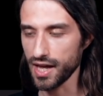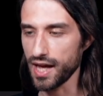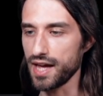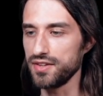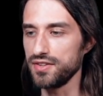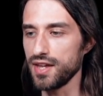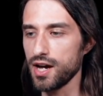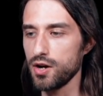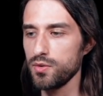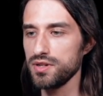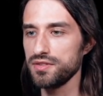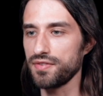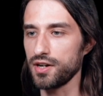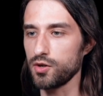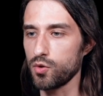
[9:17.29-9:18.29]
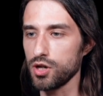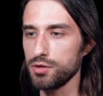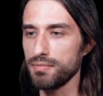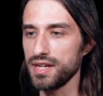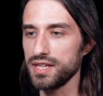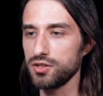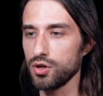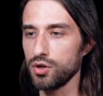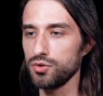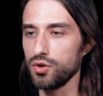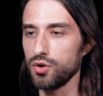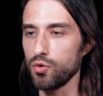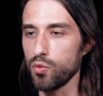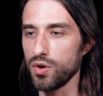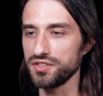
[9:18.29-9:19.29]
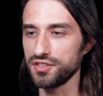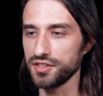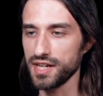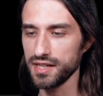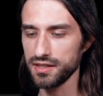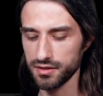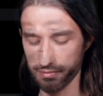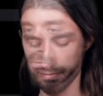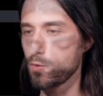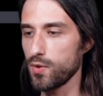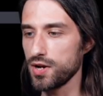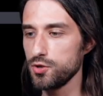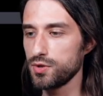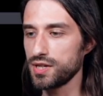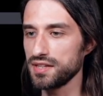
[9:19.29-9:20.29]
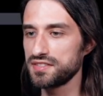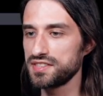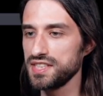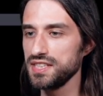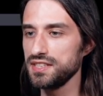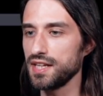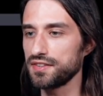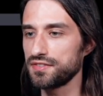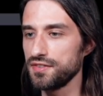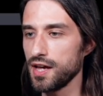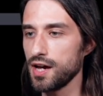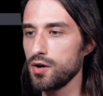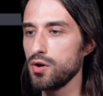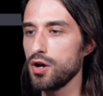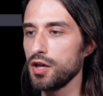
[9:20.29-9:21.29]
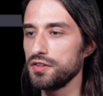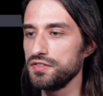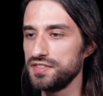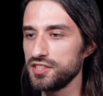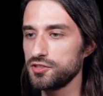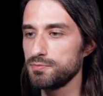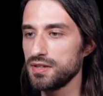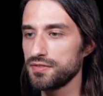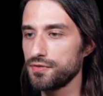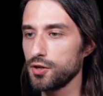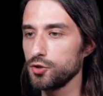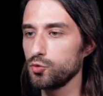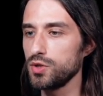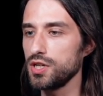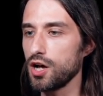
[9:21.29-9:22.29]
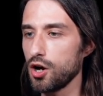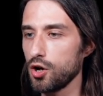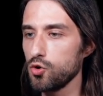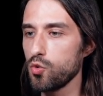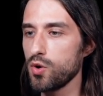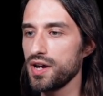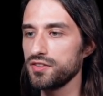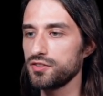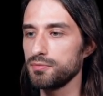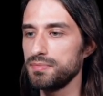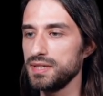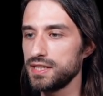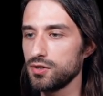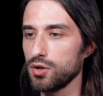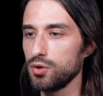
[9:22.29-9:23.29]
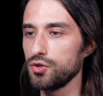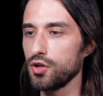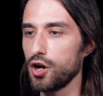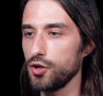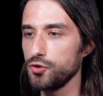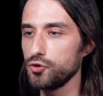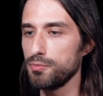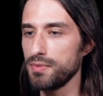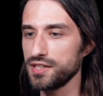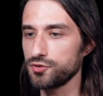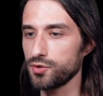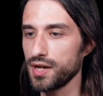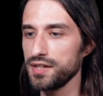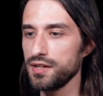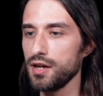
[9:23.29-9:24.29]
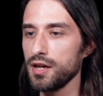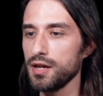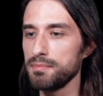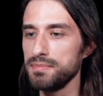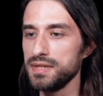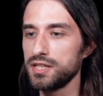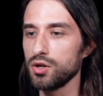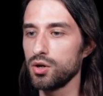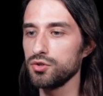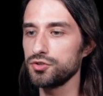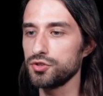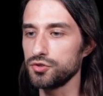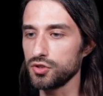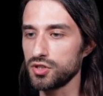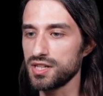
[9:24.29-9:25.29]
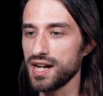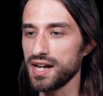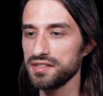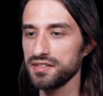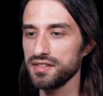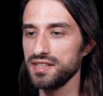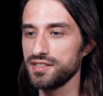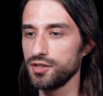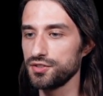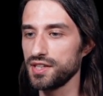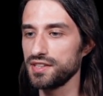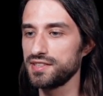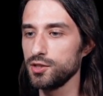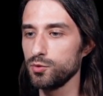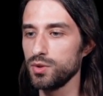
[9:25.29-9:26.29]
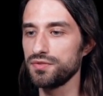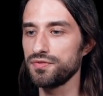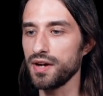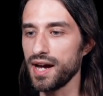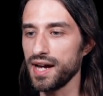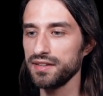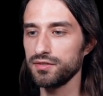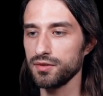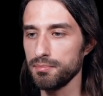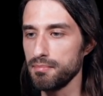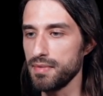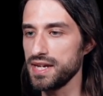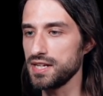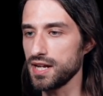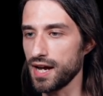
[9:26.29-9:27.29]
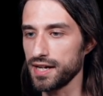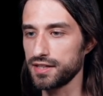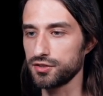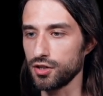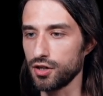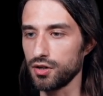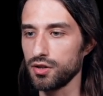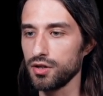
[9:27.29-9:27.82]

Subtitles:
And now if I run my code once again, well, you can see that now this method will always be called on the main thread because the class is annotated with @main_actor.